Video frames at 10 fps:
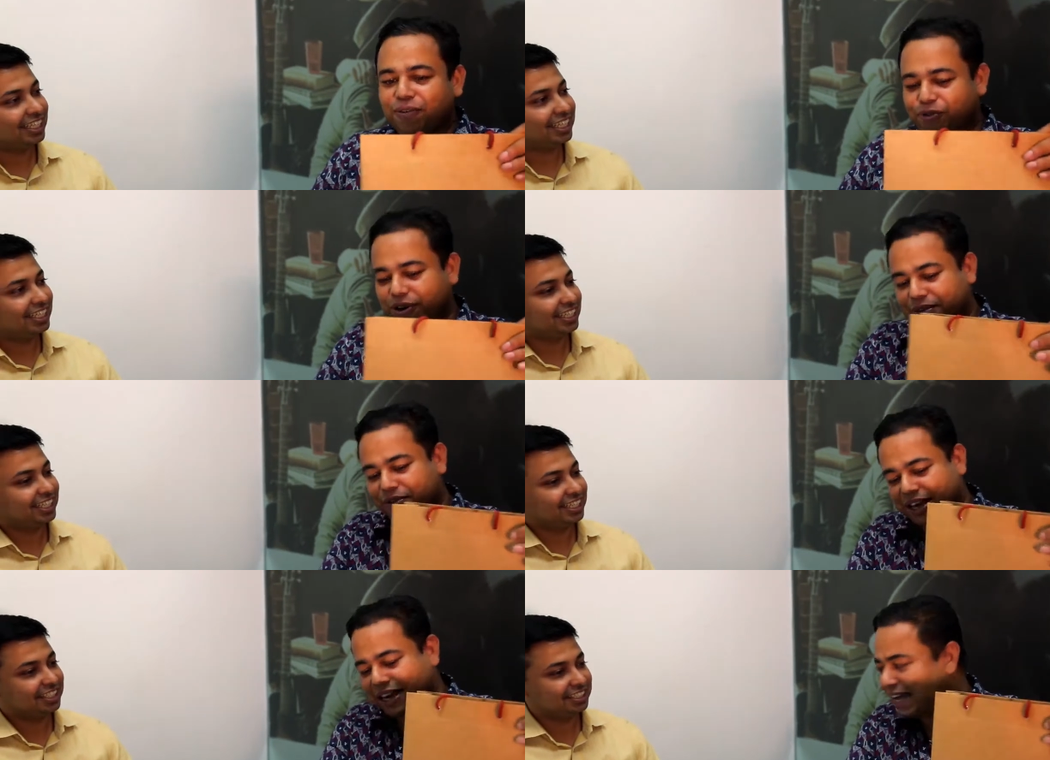Speaker 1: for
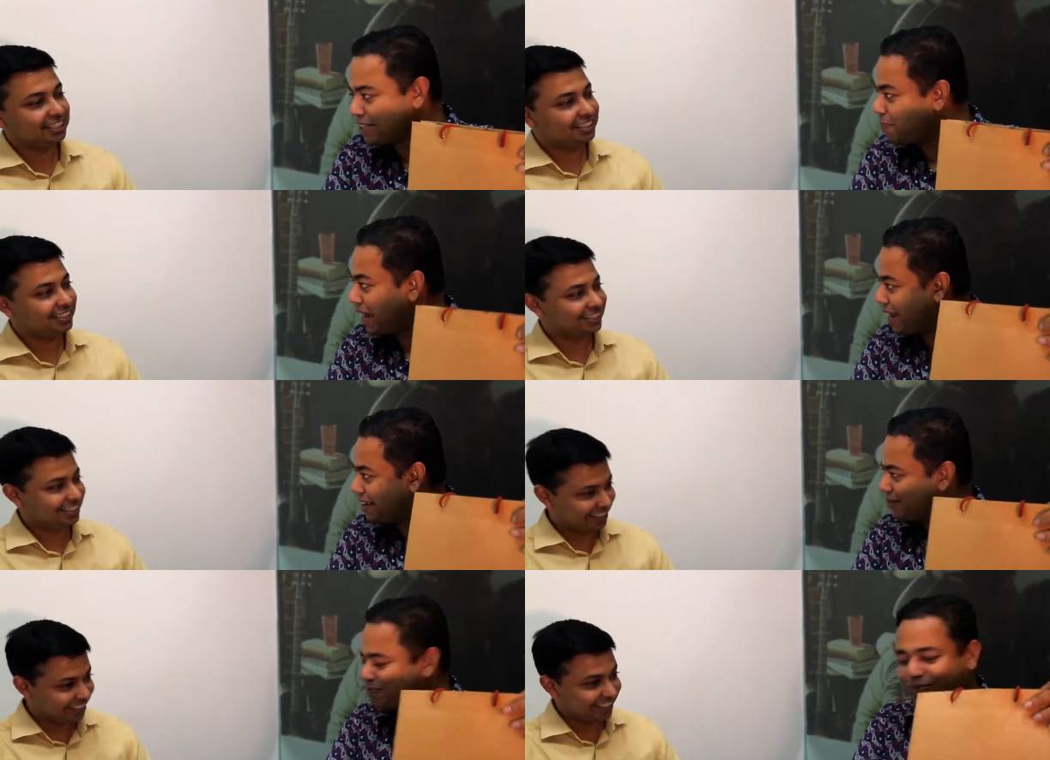giving a nice bag.
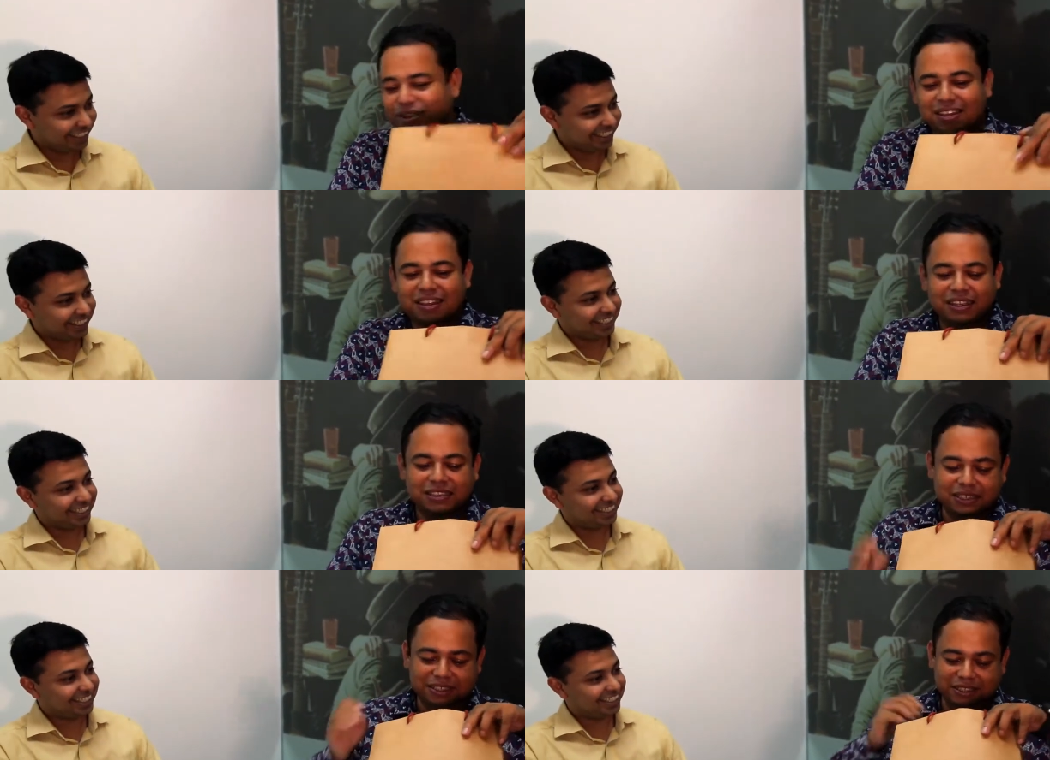
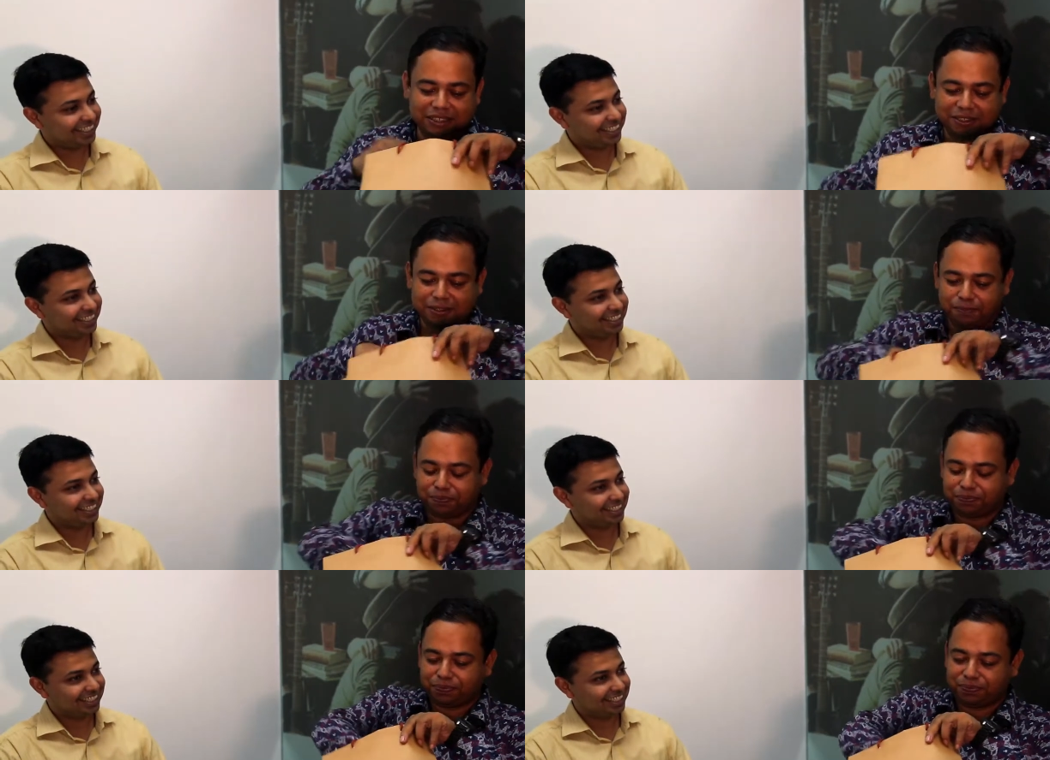So
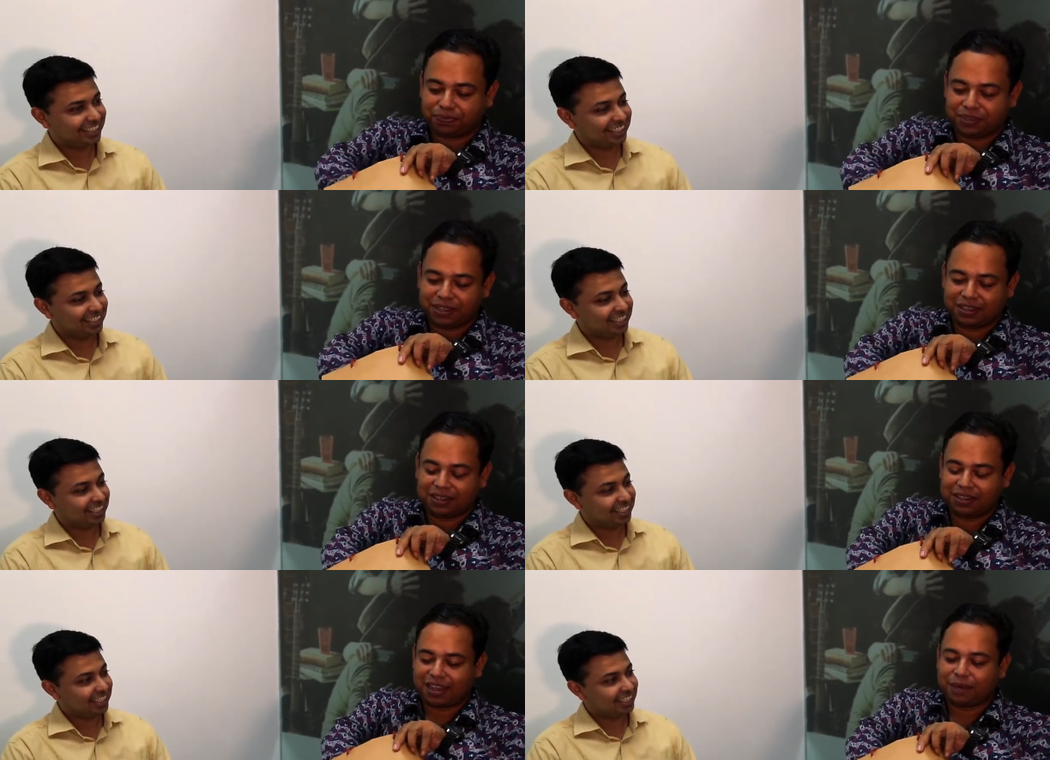
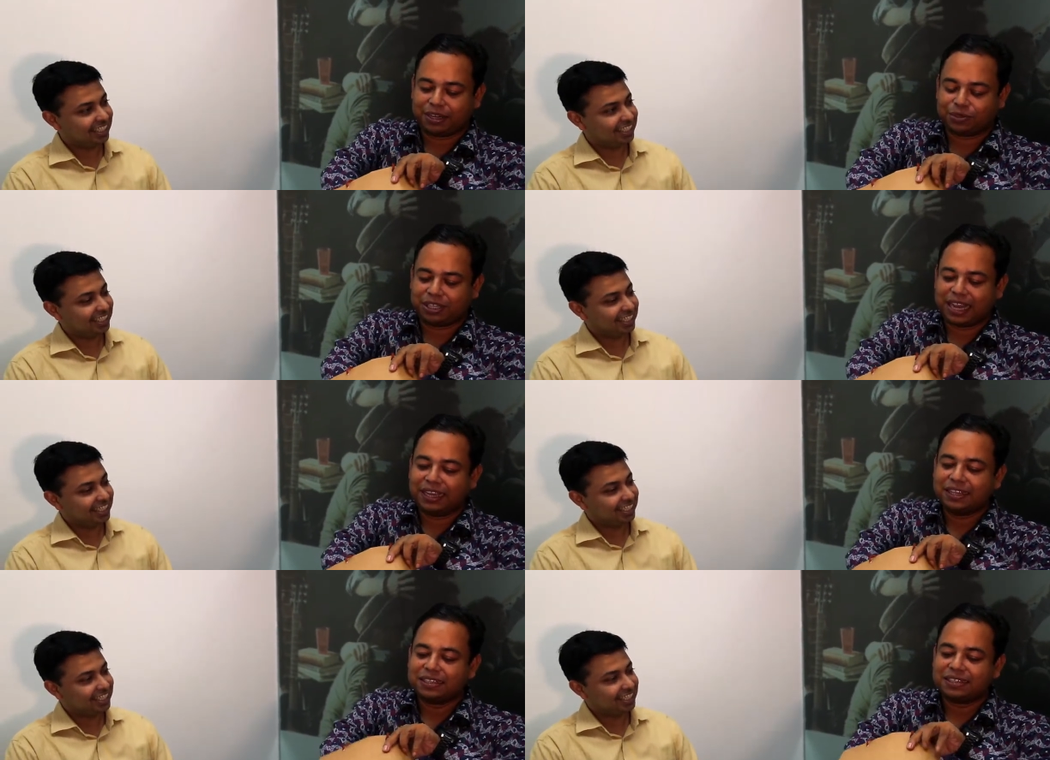alright
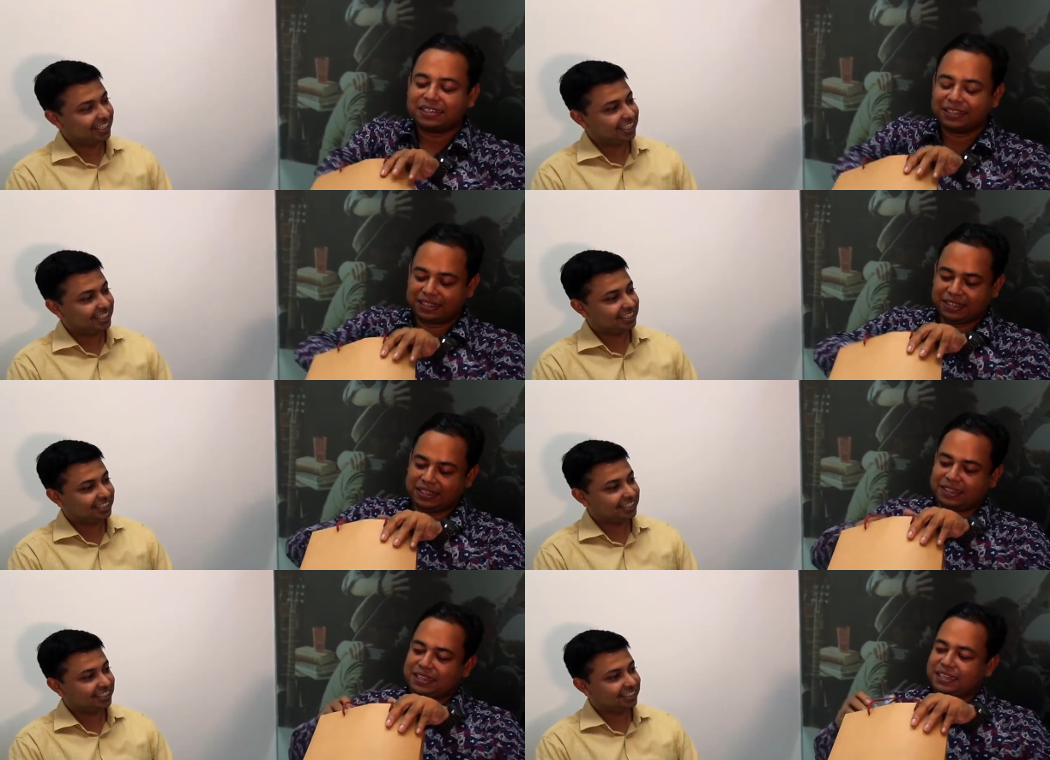today.
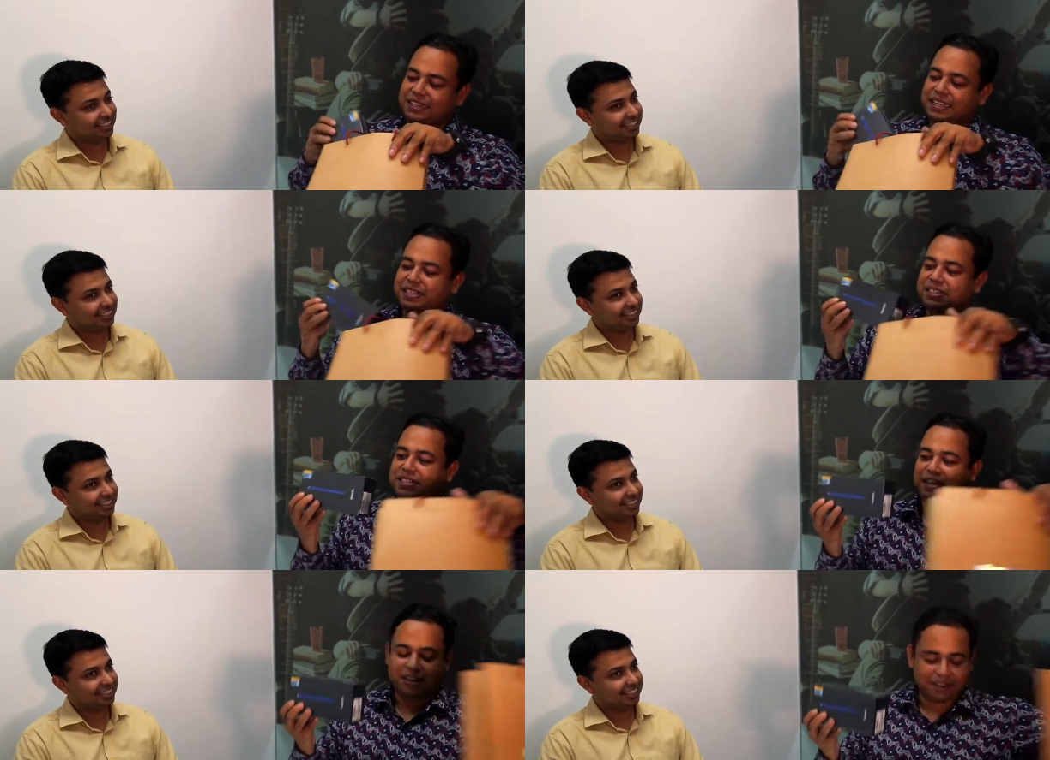
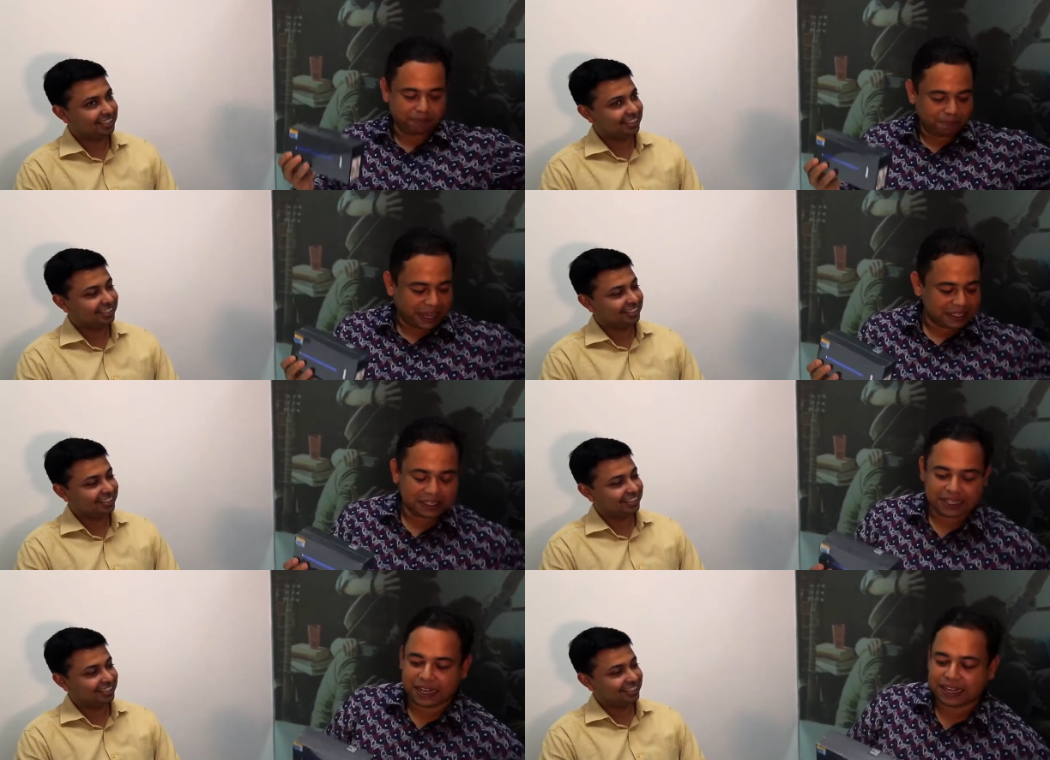Yes,
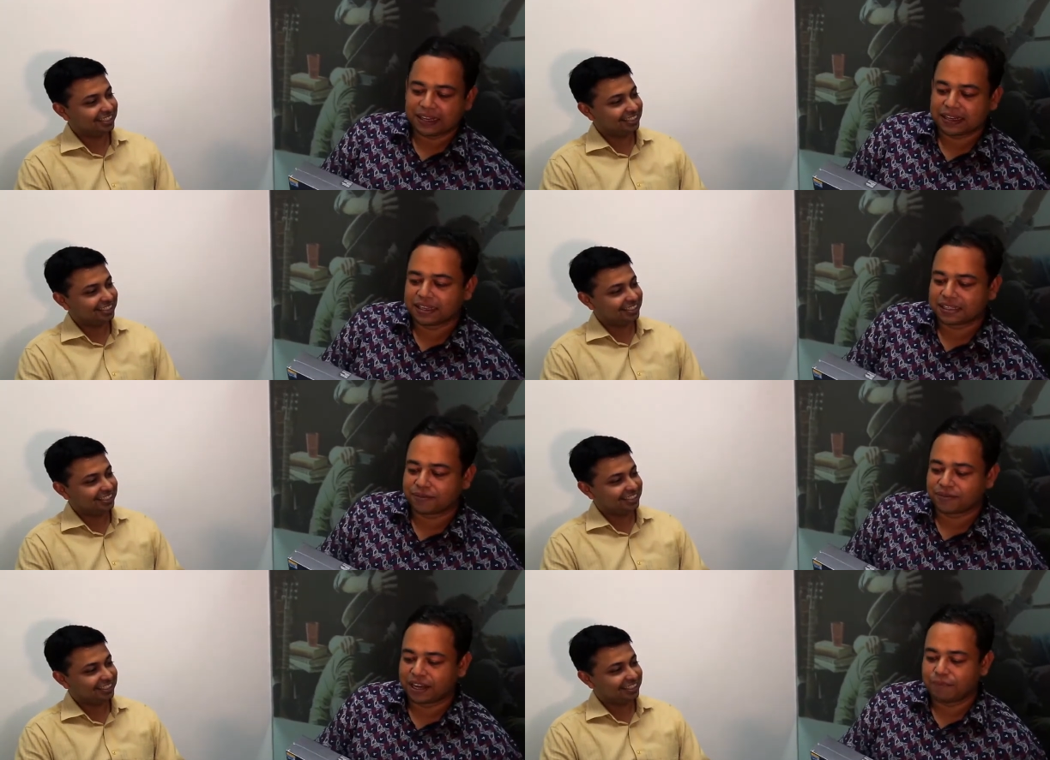packaging is
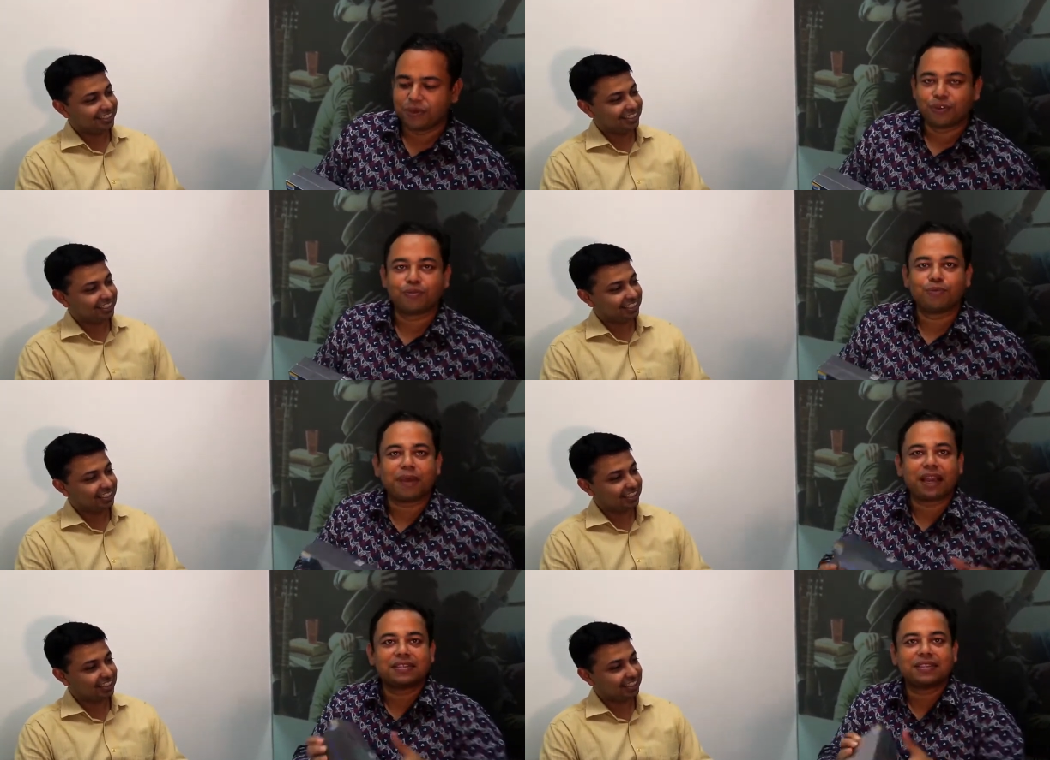a very beautiful
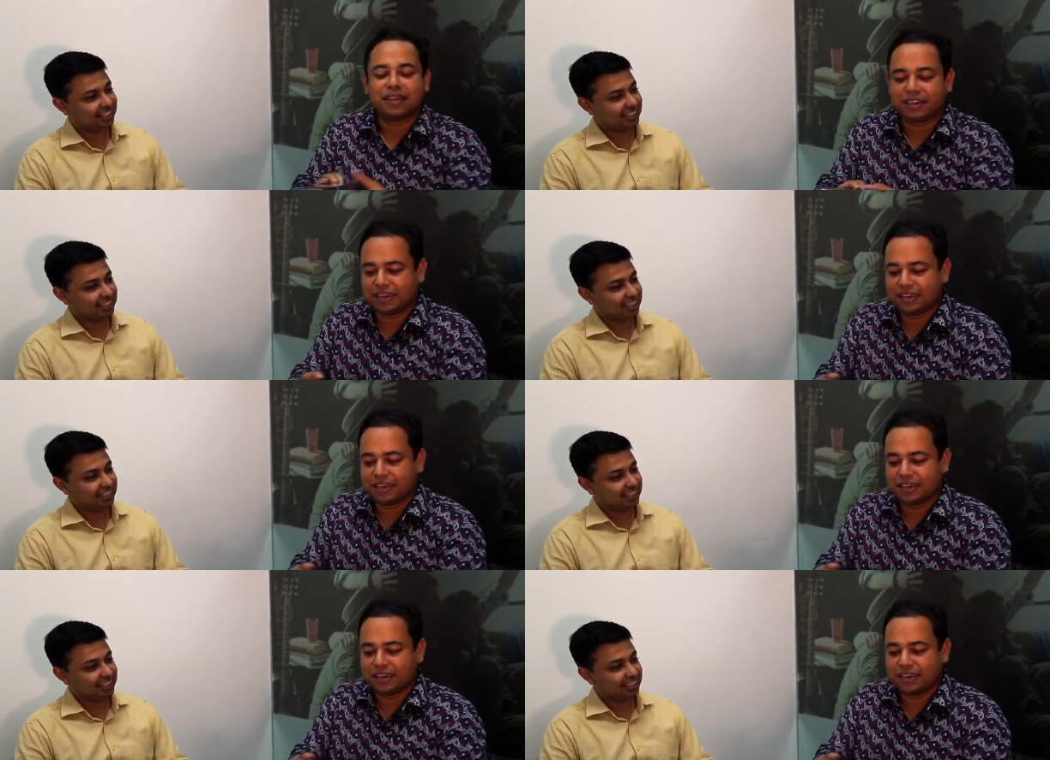packaging.